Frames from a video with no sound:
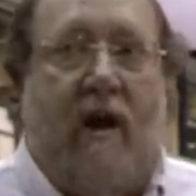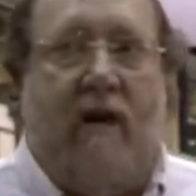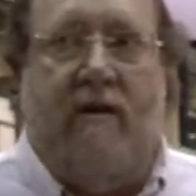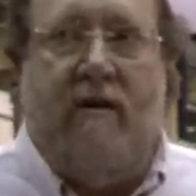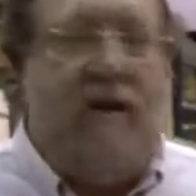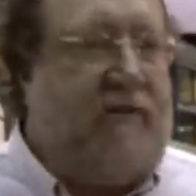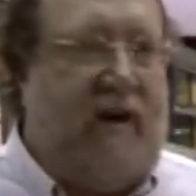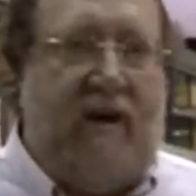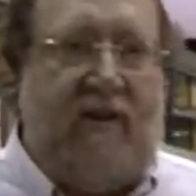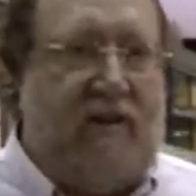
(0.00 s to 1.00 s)
Not that
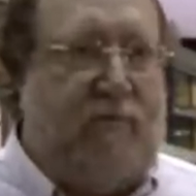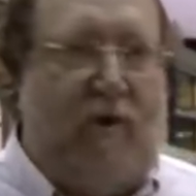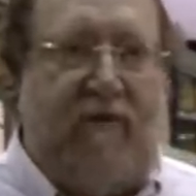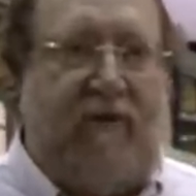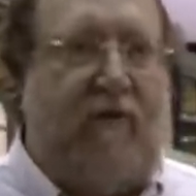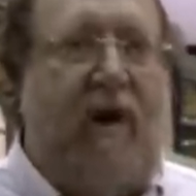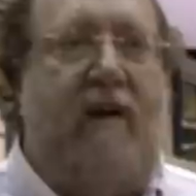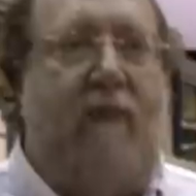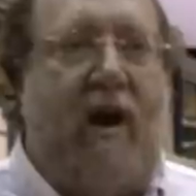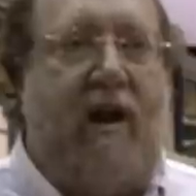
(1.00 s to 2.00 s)
anything's perfect for
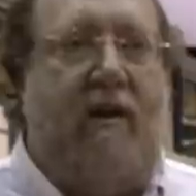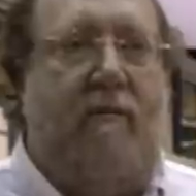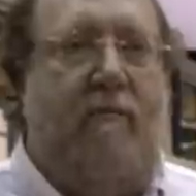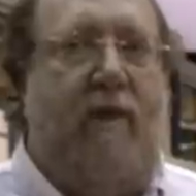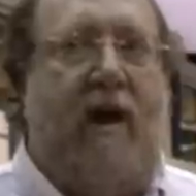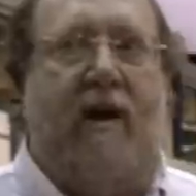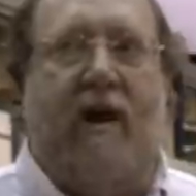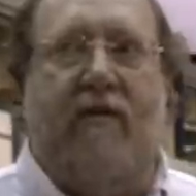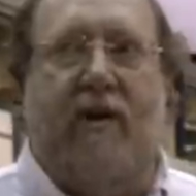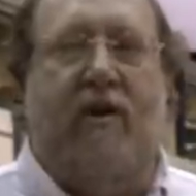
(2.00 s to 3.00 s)
anybody, but
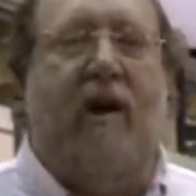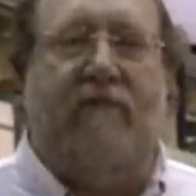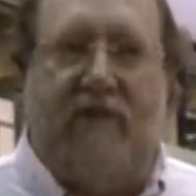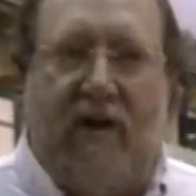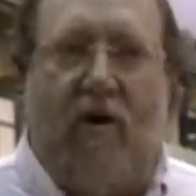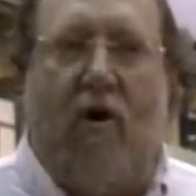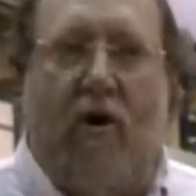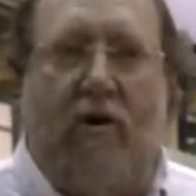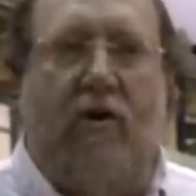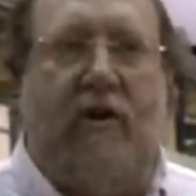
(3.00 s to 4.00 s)
I think you have to take a
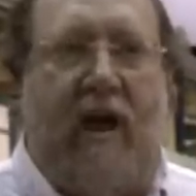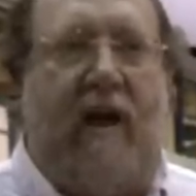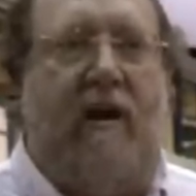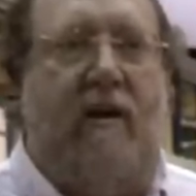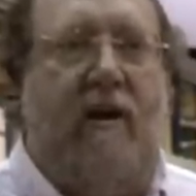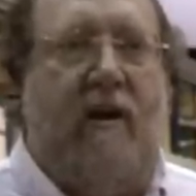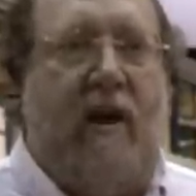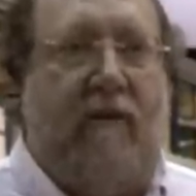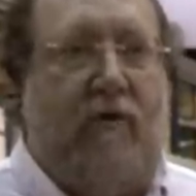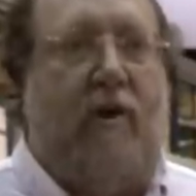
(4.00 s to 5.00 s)
hard look at it
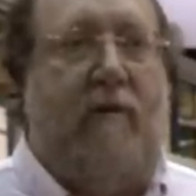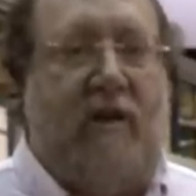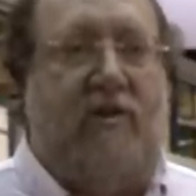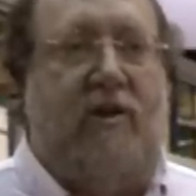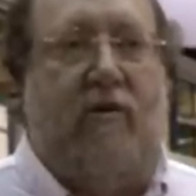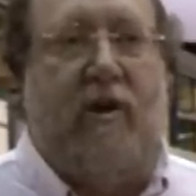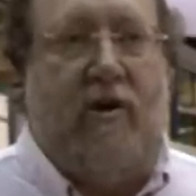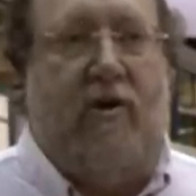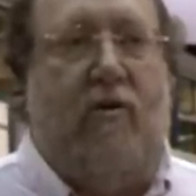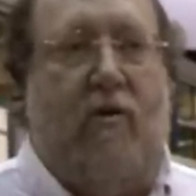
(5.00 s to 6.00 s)
if you're going to be considering a
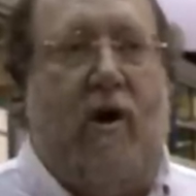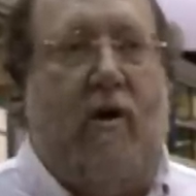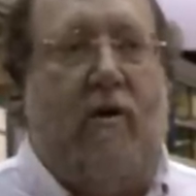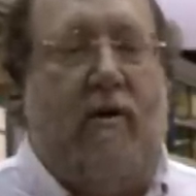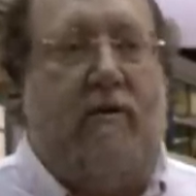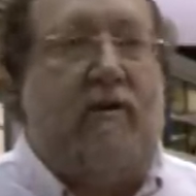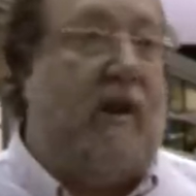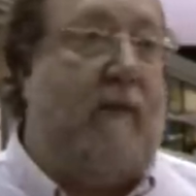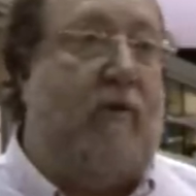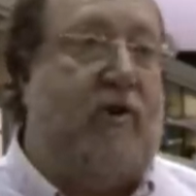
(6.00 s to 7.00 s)
new
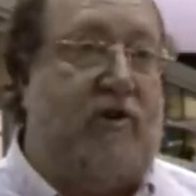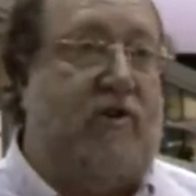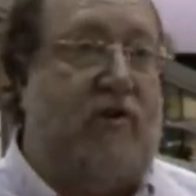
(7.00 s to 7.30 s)
collaboration